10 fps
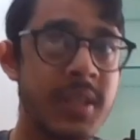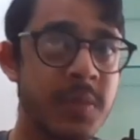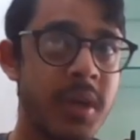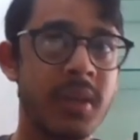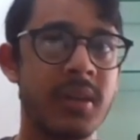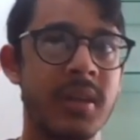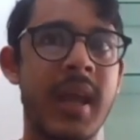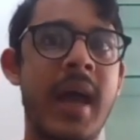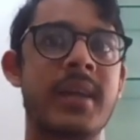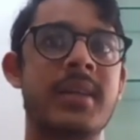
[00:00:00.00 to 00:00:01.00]
particular
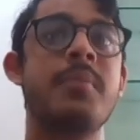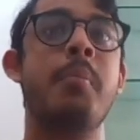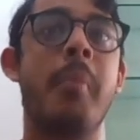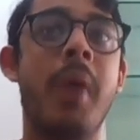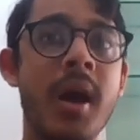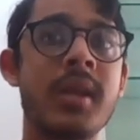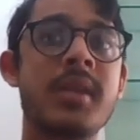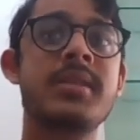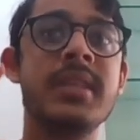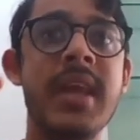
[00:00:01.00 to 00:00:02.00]
character
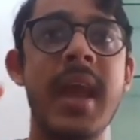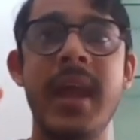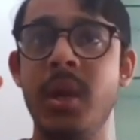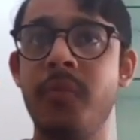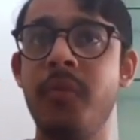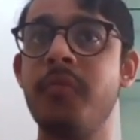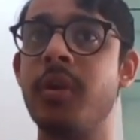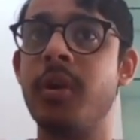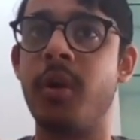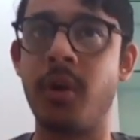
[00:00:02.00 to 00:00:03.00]
marks the end of a
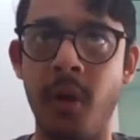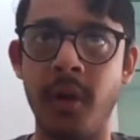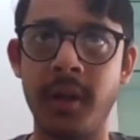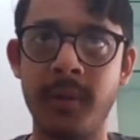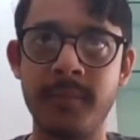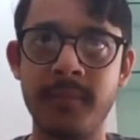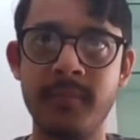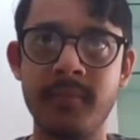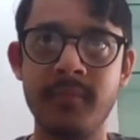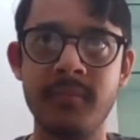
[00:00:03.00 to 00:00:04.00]
word or not.
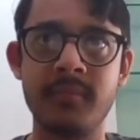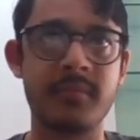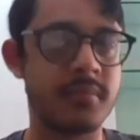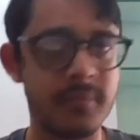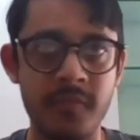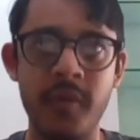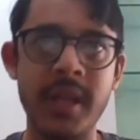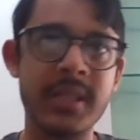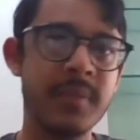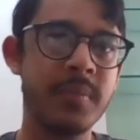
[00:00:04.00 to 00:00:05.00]
Very
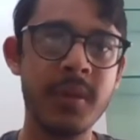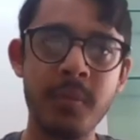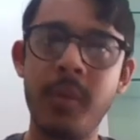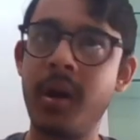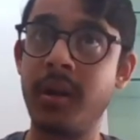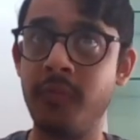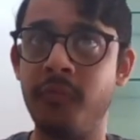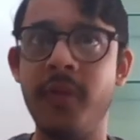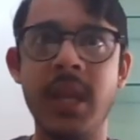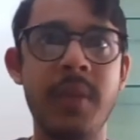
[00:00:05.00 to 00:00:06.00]
simple, but
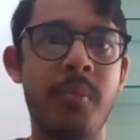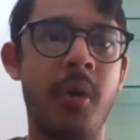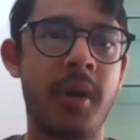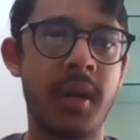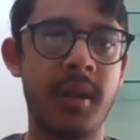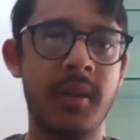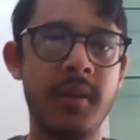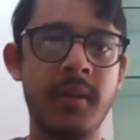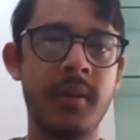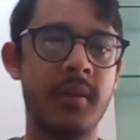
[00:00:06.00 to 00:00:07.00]
very important.
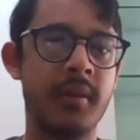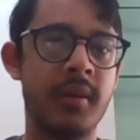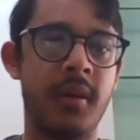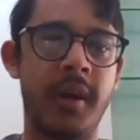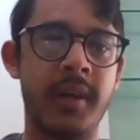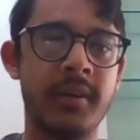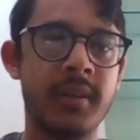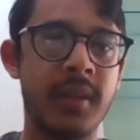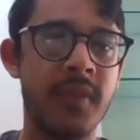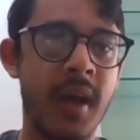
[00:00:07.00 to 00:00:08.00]
All right,
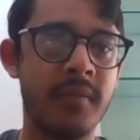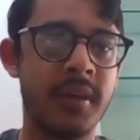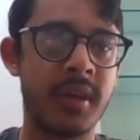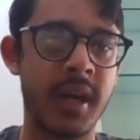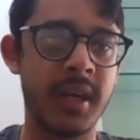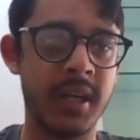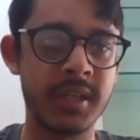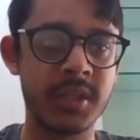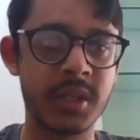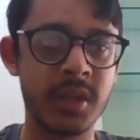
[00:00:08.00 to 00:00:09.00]
then we have the trie data
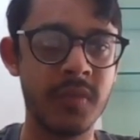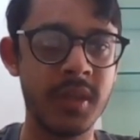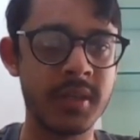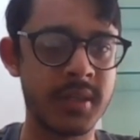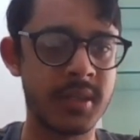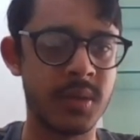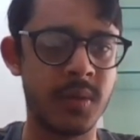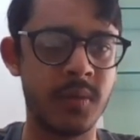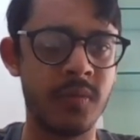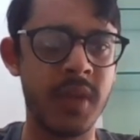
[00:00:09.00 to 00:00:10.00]
structure with us.
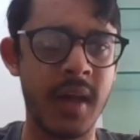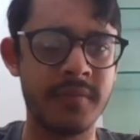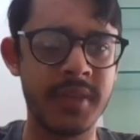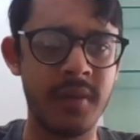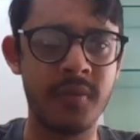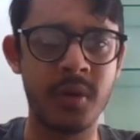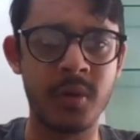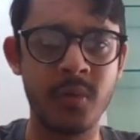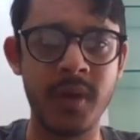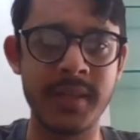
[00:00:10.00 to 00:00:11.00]
So we have
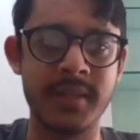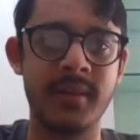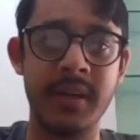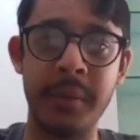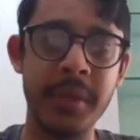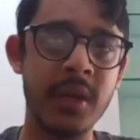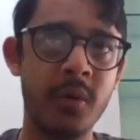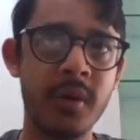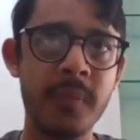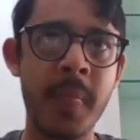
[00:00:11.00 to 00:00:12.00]
self.root as a dummy
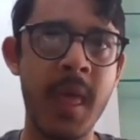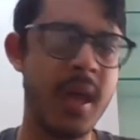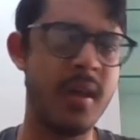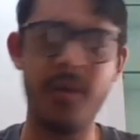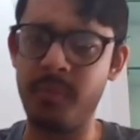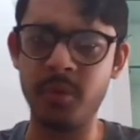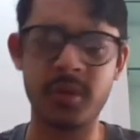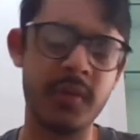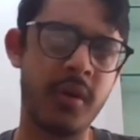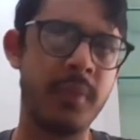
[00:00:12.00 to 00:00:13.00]
node.
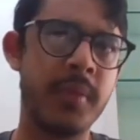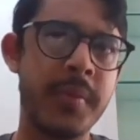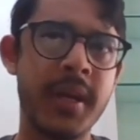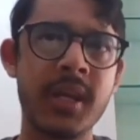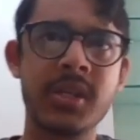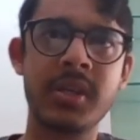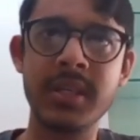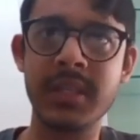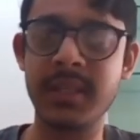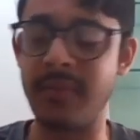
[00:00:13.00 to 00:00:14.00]
Mostly for implementation
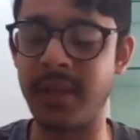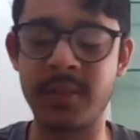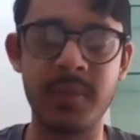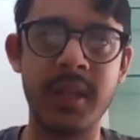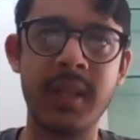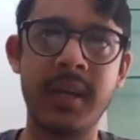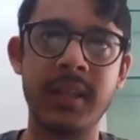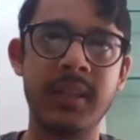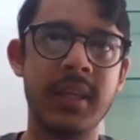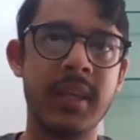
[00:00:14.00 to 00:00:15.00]
reasons, I've explained that
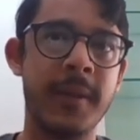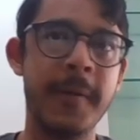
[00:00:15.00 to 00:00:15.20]
in the